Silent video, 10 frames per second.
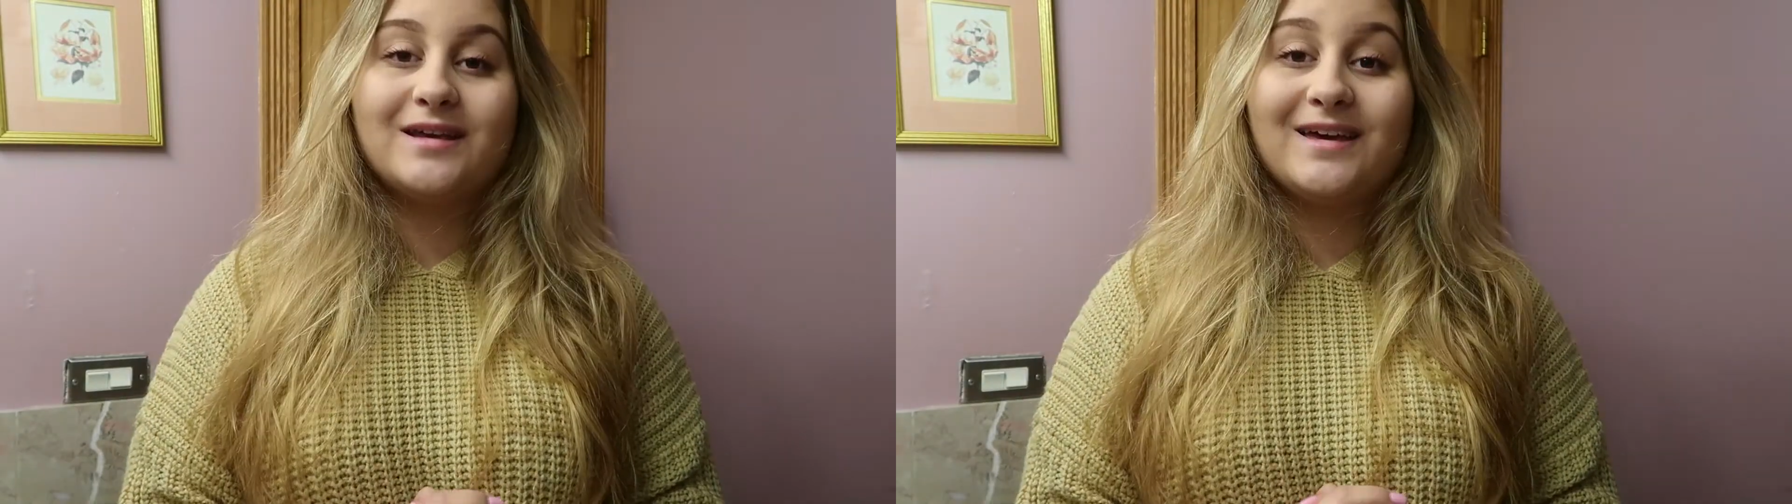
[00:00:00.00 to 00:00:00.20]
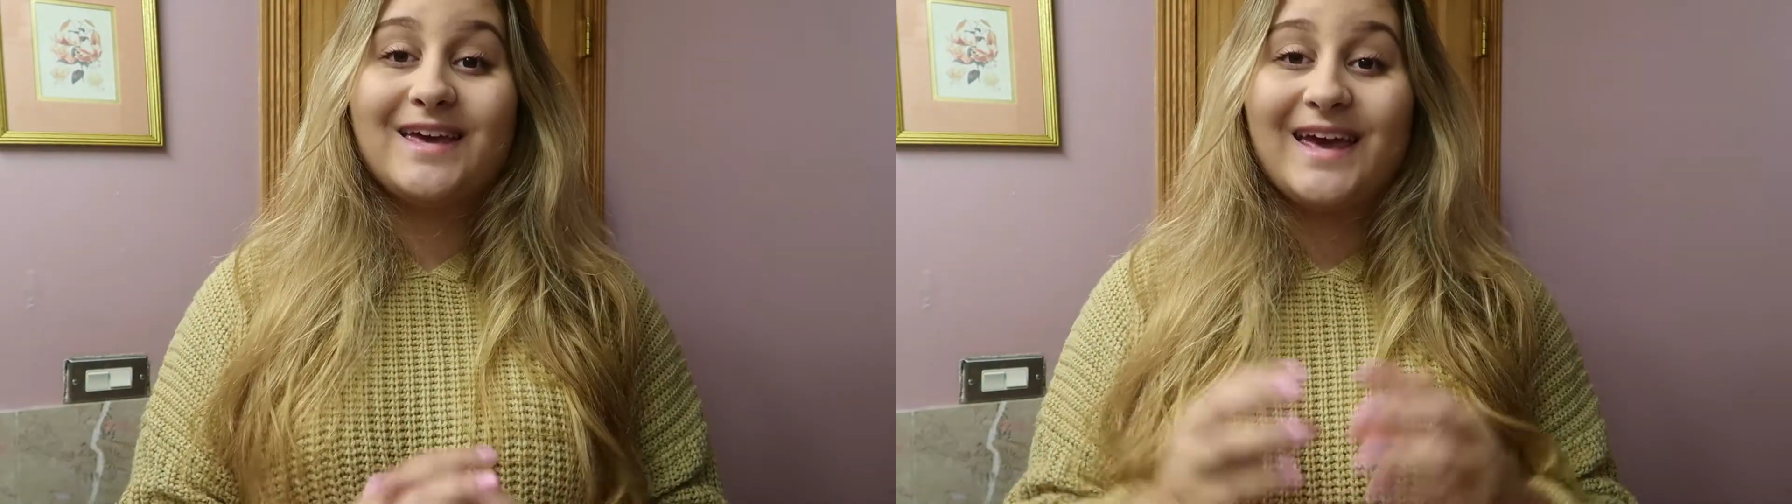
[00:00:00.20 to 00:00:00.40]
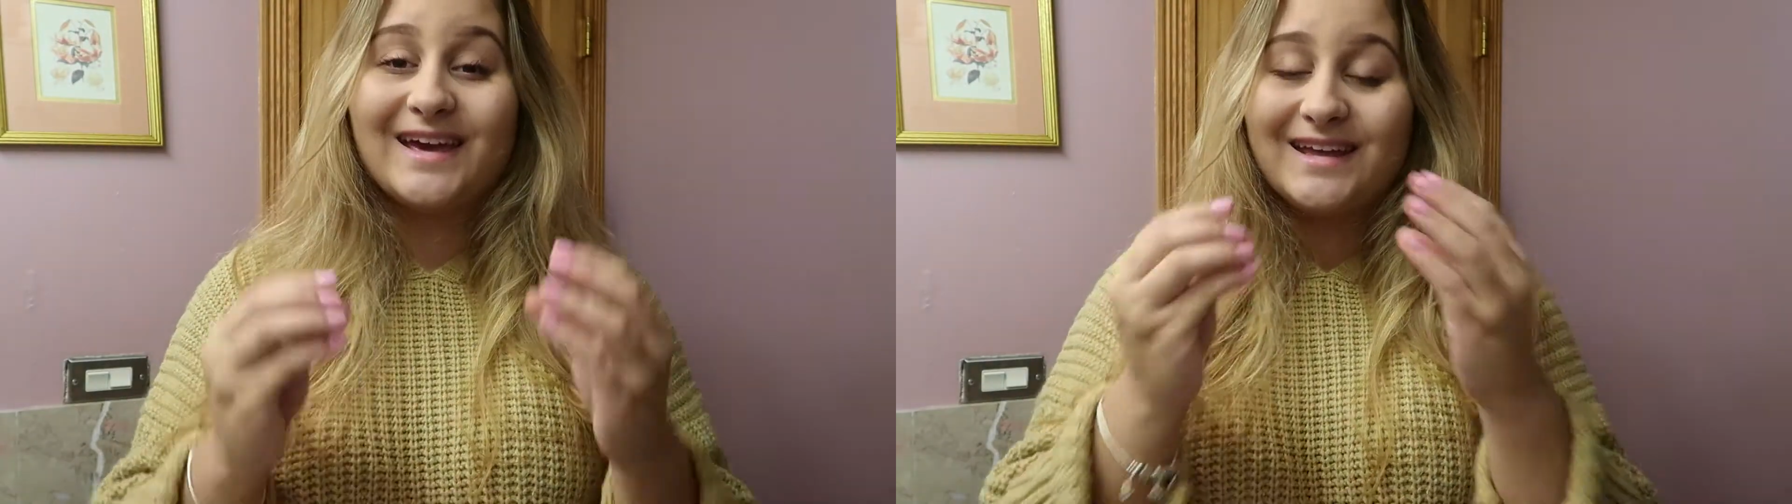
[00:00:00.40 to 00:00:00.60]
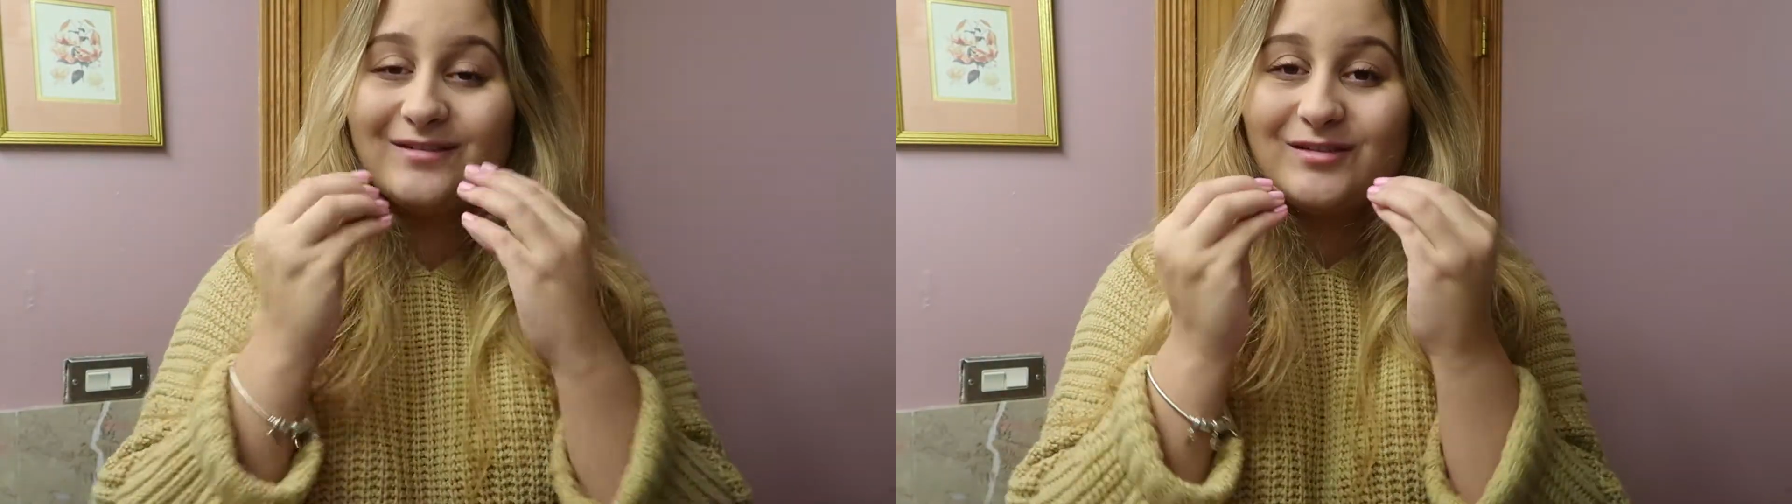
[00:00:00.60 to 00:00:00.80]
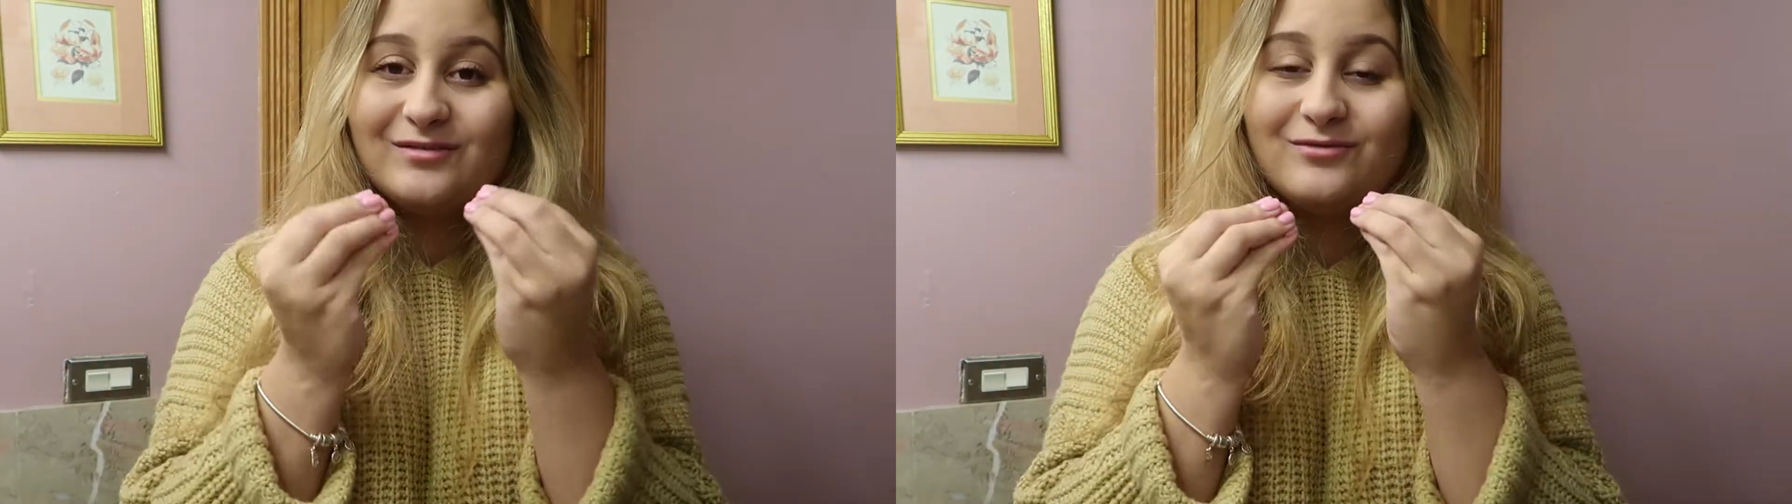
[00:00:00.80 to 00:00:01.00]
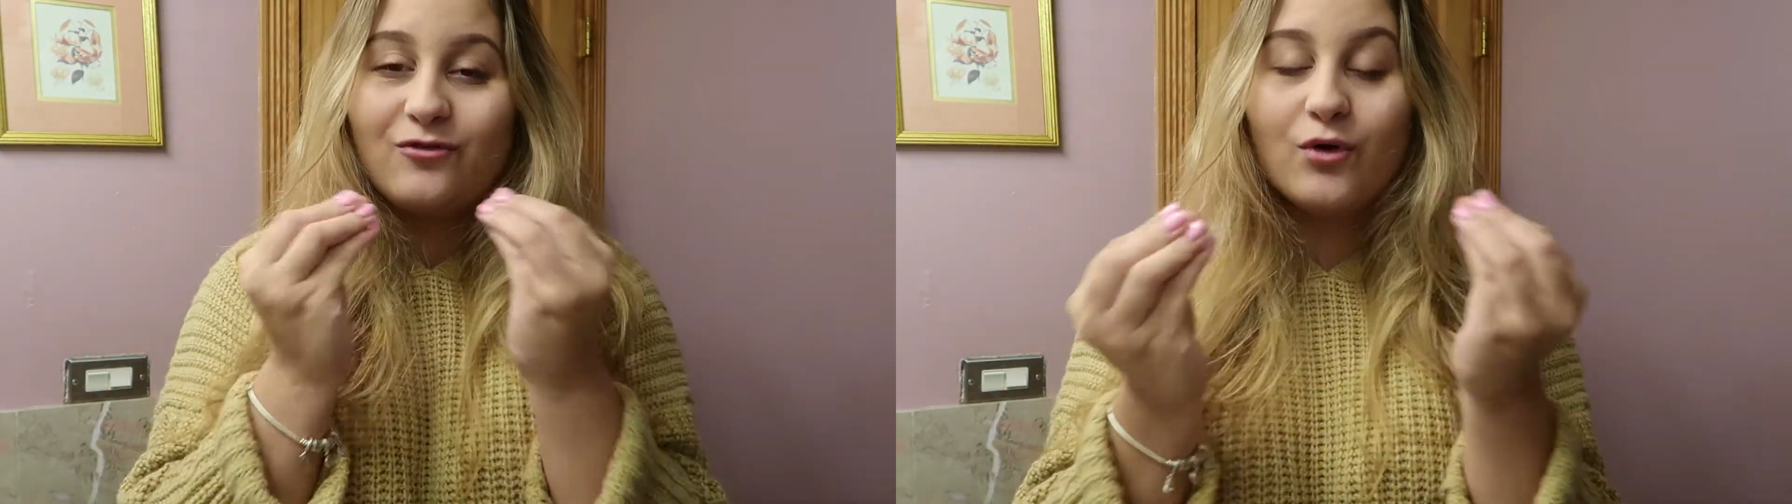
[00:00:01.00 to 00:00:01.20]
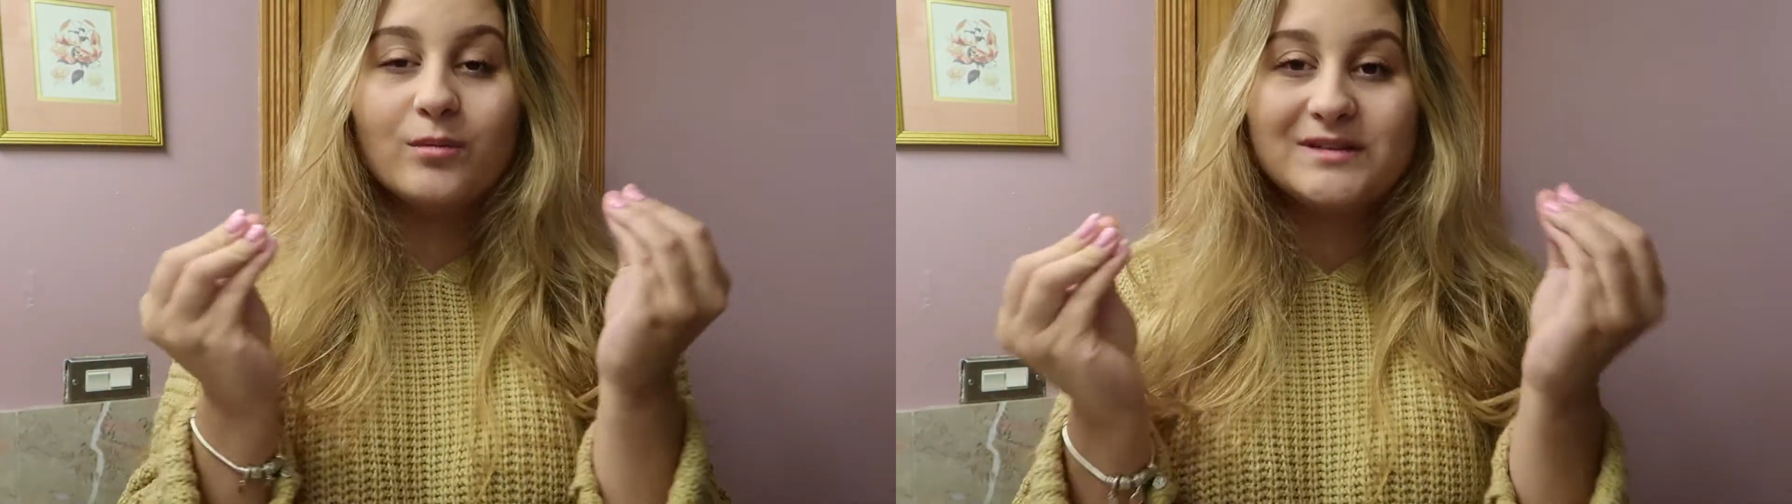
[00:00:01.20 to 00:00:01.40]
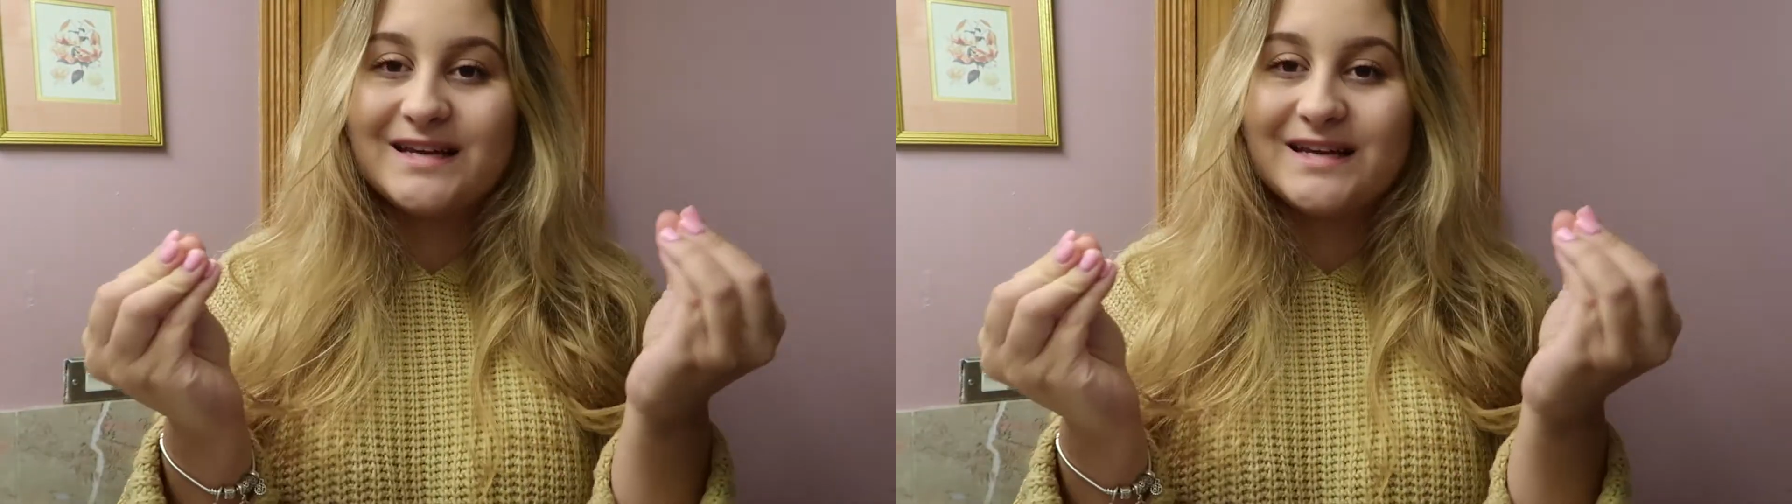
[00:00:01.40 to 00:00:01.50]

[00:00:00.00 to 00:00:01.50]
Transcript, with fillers: I can't even form